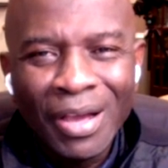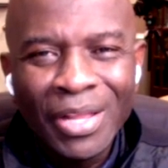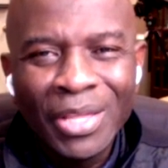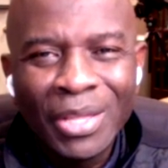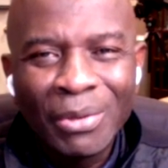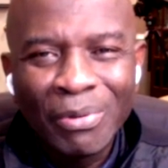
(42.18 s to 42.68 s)

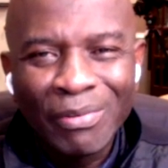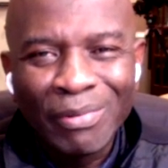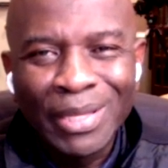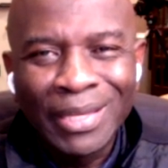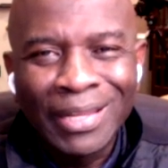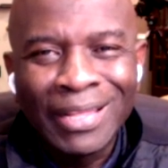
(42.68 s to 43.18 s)

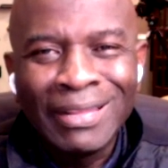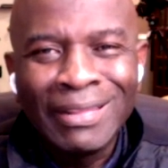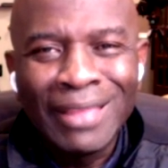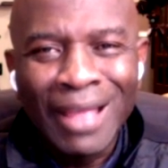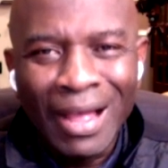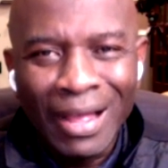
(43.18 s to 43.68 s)
unequivocally
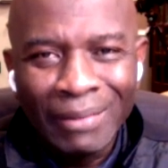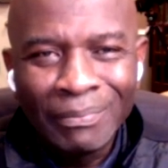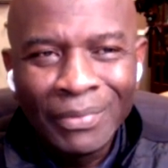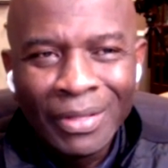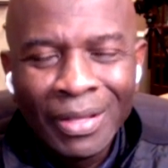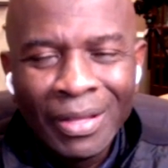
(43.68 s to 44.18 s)
not.
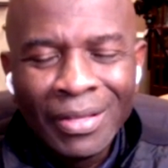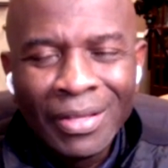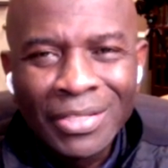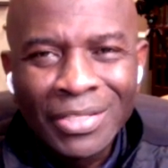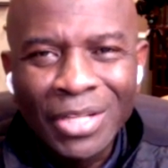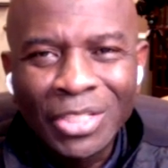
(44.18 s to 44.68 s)

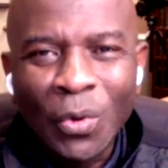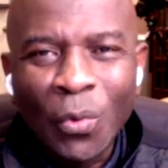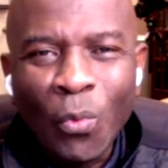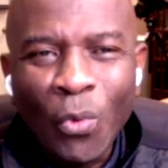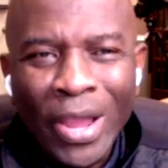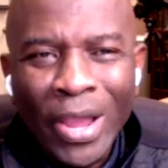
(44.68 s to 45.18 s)
Such a
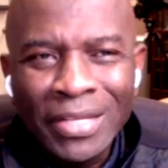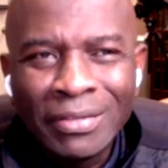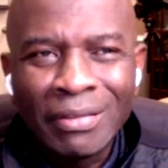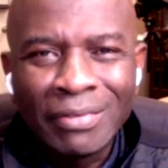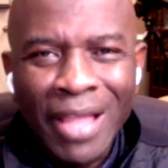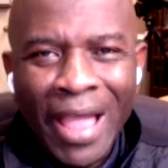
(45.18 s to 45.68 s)
waste
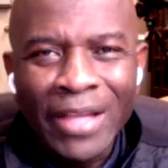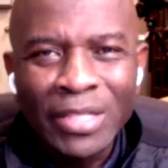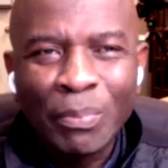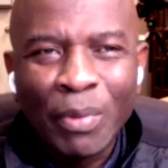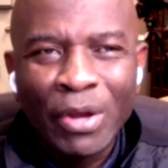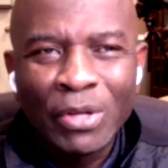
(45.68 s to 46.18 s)
of
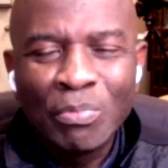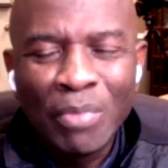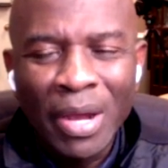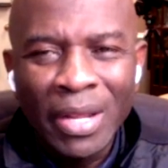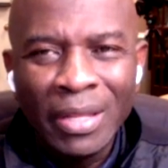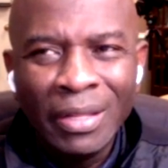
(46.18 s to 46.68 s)
taxpayers'
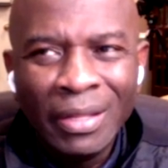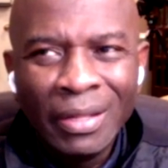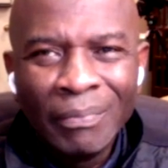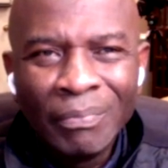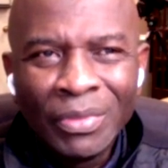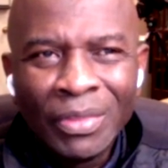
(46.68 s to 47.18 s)
money.
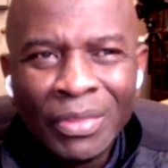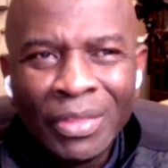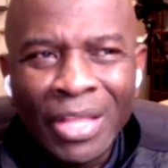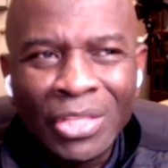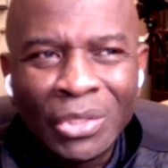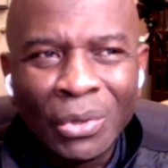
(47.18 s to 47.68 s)

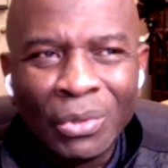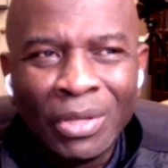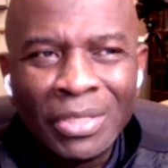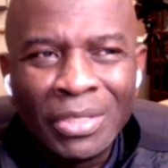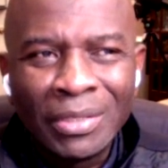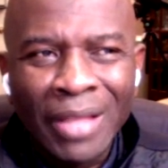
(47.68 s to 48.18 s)
They told
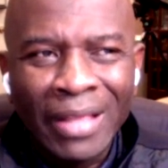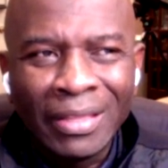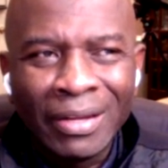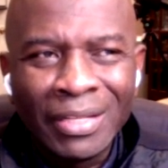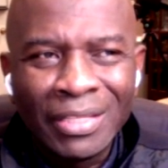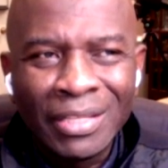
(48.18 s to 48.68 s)
us that
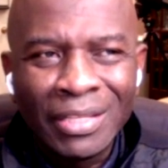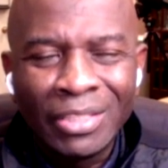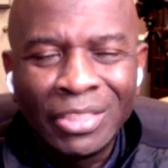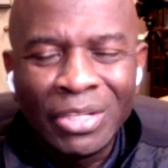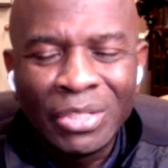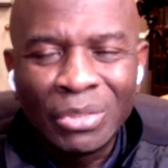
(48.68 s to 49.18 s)
their
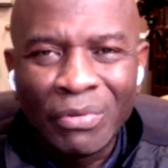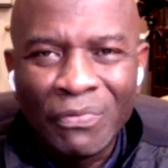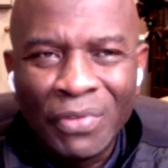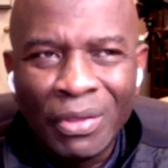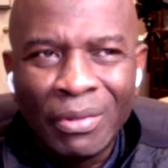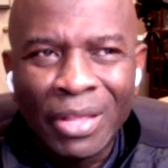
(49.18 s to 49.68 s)
intelligence
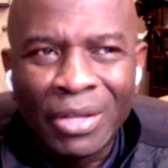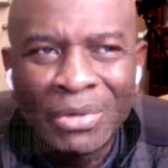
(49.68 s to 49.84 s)
revealed that